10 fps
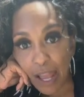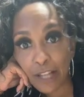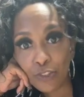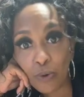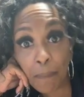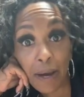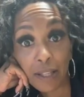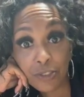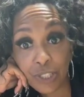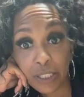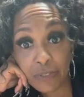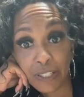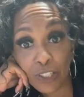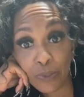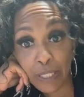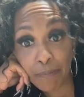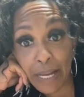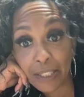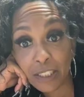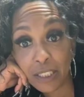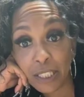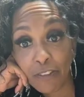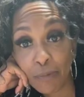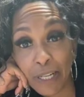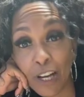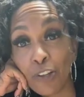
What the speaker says: I do apologize if I don't get back to everybody.